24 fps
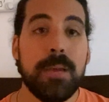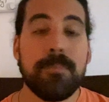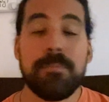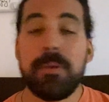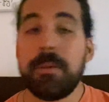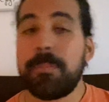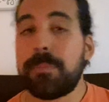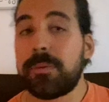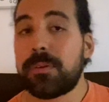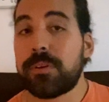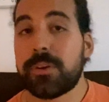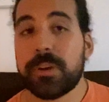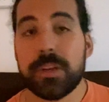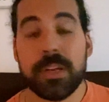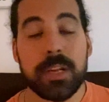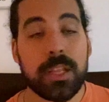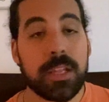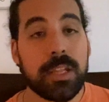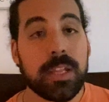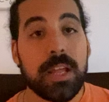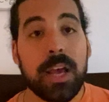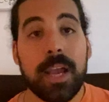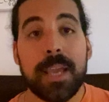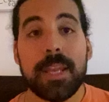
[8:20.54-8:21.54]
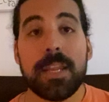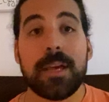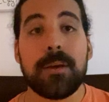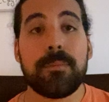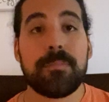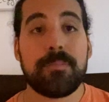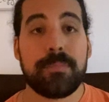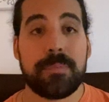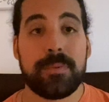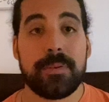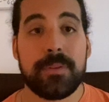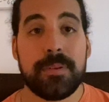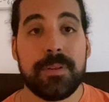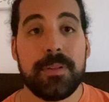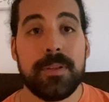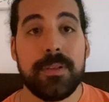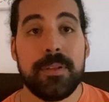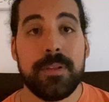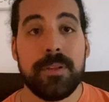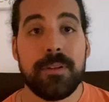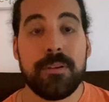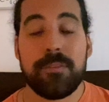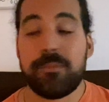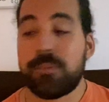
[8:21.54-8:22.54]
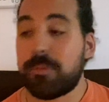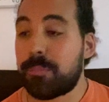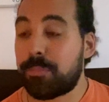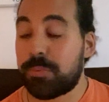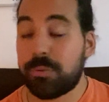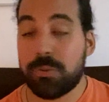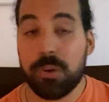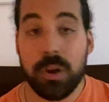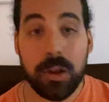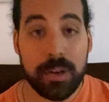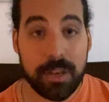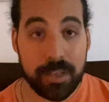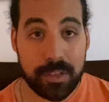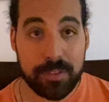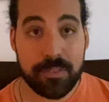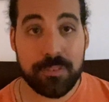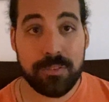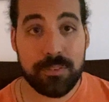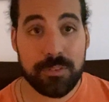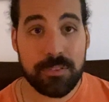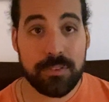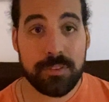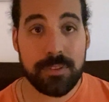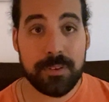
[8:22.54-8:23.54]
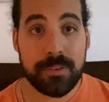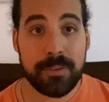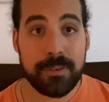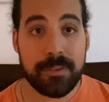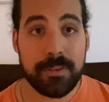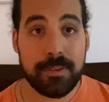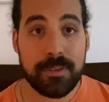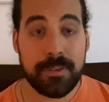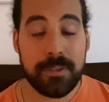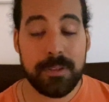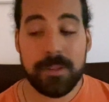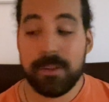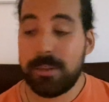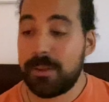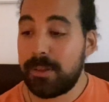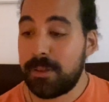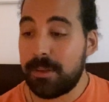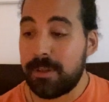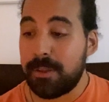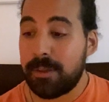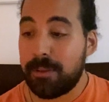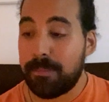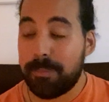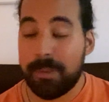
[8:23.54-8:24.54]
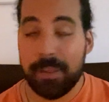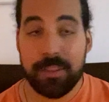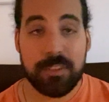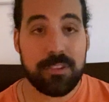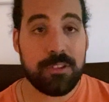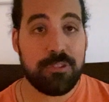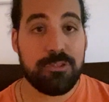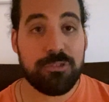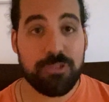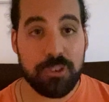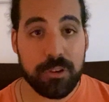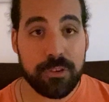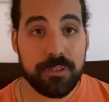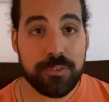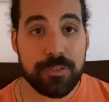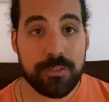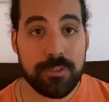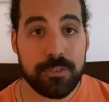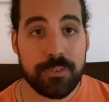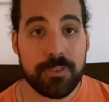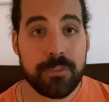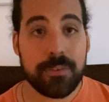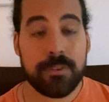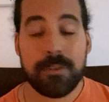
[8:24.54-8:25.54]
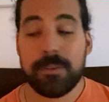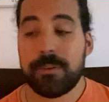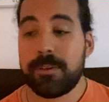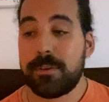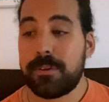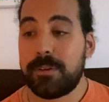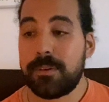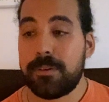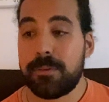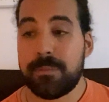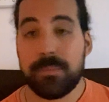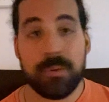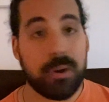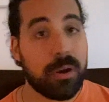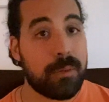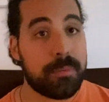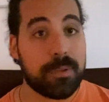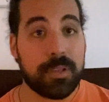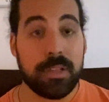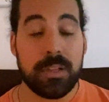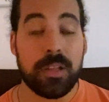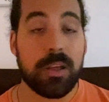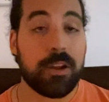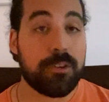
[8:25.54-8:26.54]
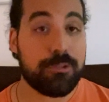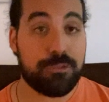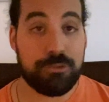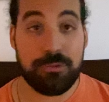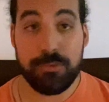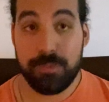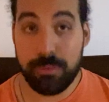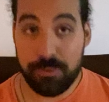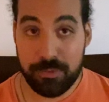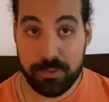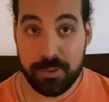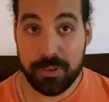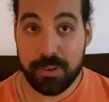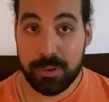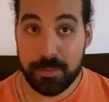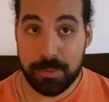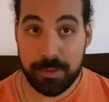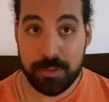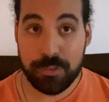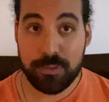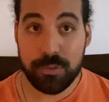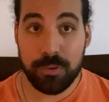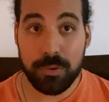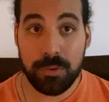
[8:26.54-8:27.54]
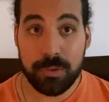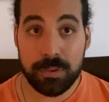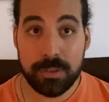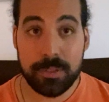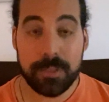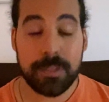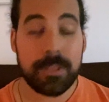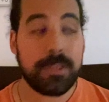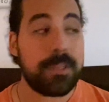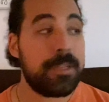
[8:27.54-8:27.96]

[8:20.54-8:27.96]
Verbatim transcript: People are going to line up for products, Messi shirts, probably a lot of shoes are going to be sold.